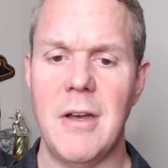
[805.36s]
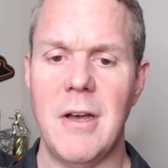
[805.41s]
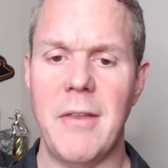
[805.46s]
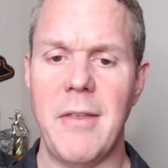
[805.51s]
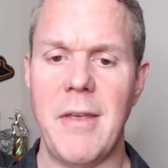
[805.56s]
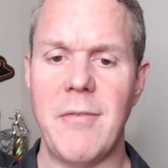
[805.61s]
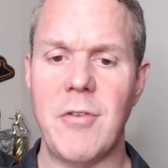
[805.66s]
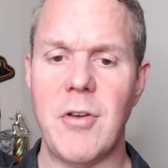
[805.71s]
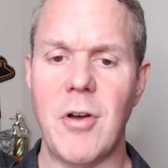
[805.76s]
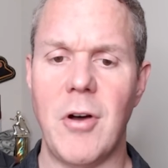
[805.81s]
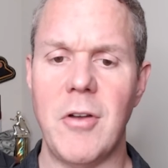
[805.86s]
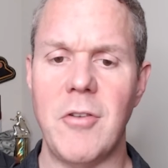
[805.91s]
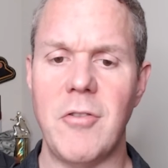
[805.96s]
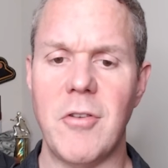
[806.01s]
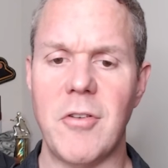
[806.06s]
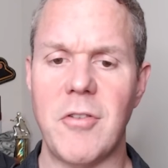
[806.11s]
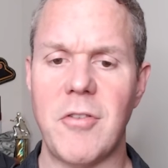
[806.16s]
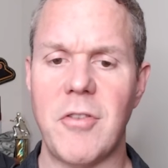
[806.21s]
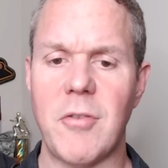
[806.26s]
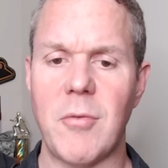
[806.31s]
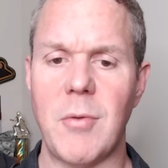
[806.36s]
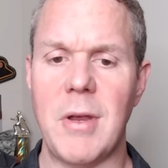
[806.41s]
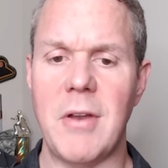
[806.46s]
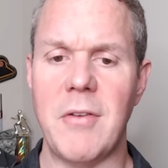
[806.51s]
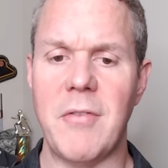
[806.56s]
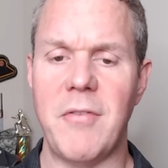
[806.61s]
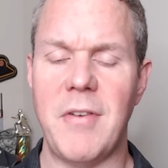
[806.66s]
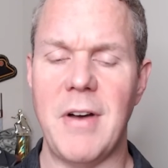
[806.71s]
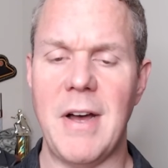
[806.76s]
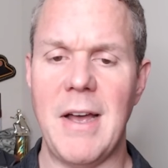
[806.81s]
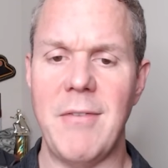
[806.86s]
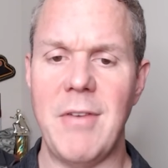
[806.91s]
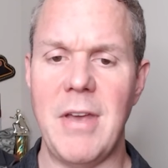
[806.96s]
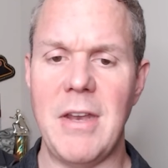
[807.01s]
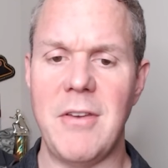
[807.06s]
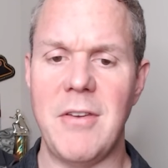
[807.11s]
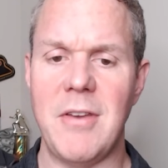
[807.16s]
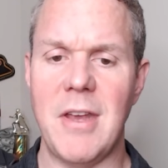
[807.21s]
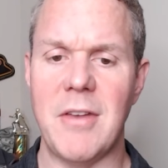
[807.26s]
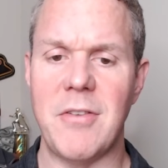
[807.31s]
Uh, they've gone just three and five
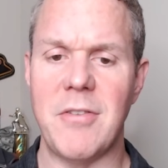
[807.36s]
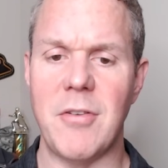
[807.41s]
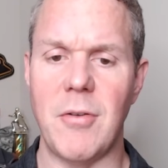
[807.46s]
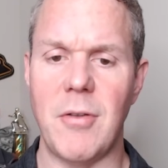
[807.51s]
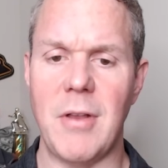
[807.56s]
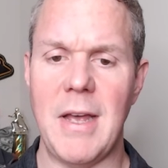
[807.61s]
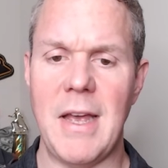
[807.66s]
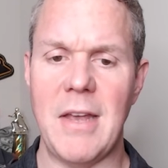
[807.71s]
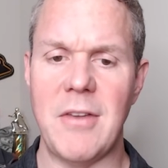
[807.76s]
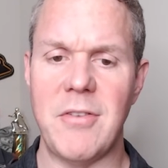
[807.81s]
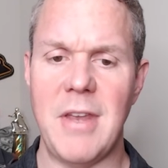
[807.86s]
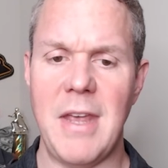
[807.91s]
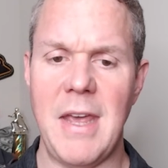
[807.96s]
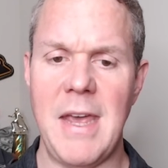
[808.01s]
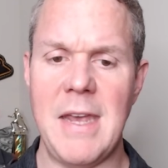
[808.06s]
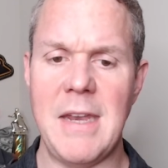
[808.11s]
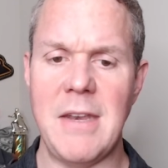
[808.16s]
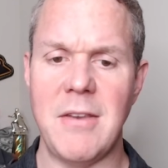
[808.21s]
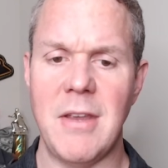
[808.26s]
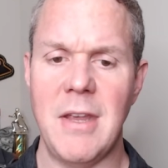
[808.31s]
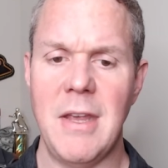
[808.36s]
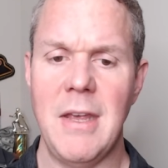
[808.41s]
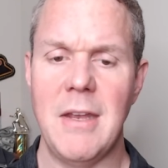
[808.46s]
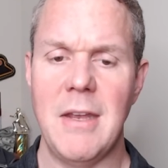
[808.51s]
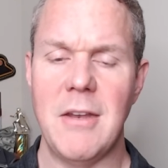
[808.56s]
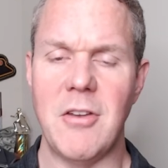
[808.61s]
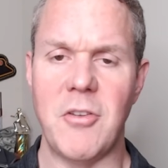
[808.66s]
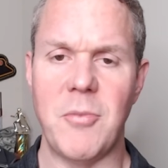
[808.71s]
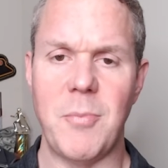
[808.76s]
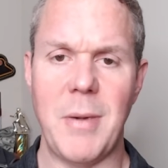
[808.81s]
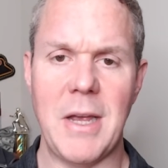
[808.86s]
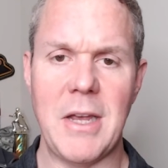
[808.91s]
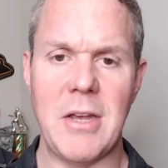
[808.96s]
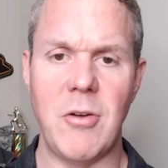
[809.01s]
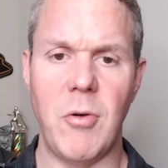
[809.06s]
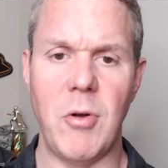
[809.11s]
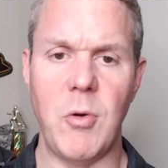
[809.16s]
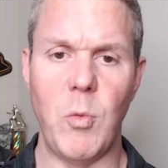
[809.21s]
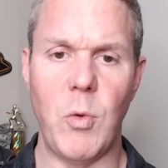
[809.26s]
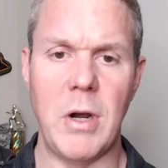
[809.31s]
ATS their last eight, despite
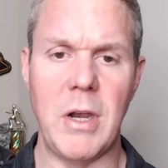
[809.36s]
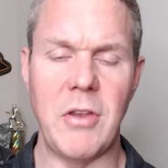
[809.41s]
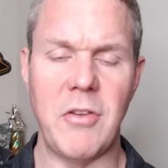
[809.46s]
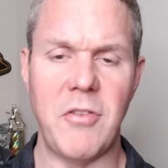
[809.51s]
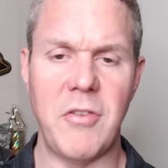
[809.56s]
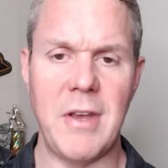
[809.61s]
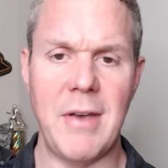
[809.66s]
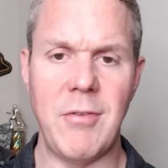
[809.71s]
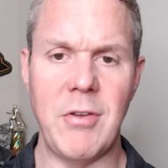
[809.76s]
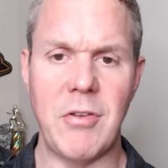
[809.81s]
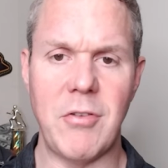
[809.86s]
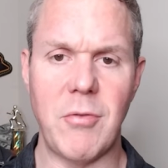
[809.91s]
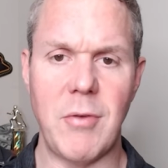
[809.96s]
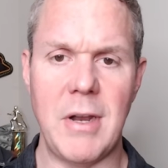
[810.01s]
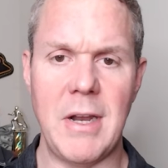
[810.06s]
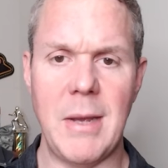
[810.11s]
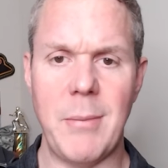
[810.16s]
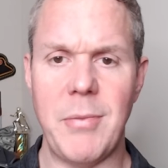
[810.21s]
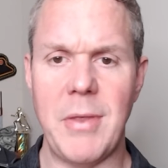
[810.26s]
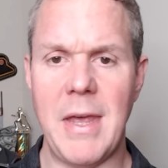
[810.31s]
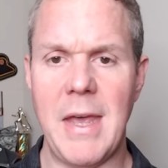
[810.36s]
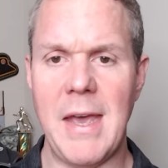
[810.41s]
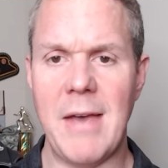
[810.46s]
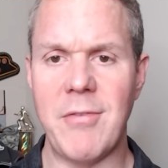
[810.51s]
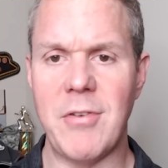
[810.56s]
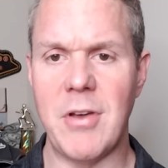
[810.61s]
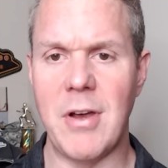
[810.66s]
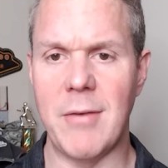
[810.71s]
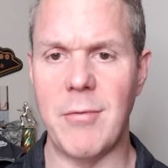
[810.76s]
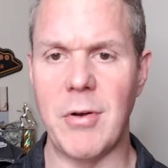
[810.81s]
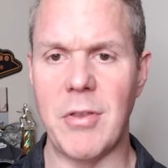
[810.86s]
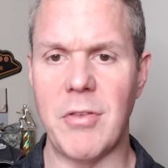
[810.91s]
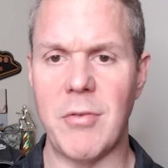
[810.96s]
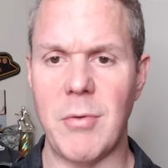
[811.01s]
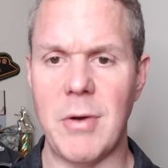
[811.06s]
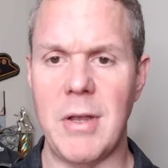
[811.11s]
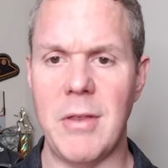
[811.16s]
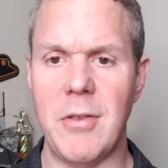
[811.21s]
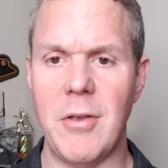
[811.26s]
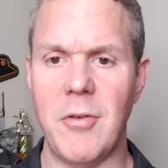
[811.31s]
going one and seven straight up. They have covered
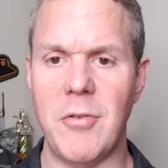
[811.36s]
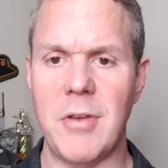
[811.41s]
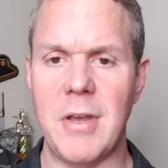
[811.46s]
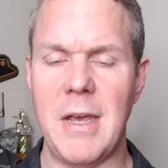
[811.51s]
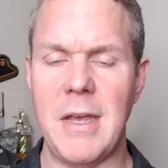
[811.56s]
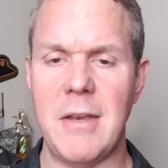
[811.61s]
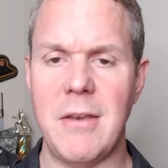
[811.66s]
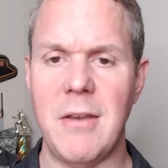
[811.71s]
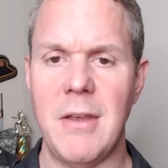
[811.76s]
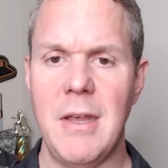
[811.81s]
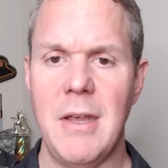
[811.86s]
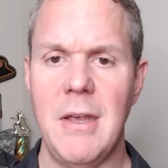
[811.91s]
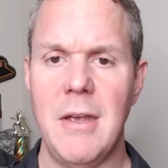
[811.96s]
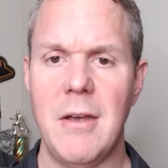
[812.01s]
three of those eight.